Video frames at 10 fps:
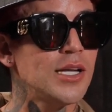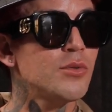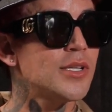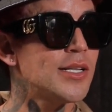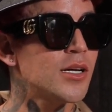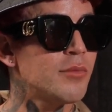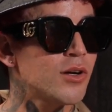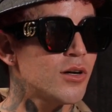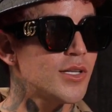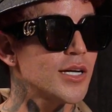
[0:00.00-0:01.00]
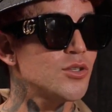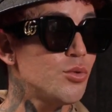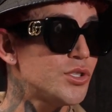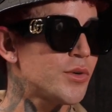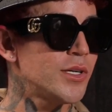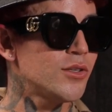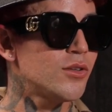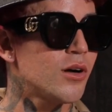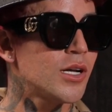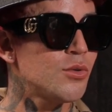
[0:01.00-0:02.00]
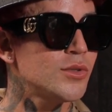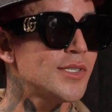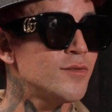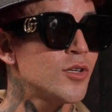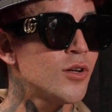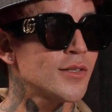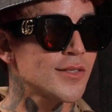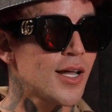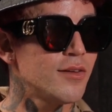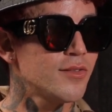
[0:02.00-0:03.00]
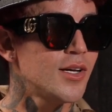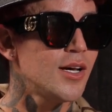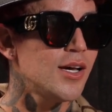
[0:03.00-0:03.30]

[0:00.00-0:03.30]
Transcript: anyone that they come in contact who trained the dog and who saved the dog's life.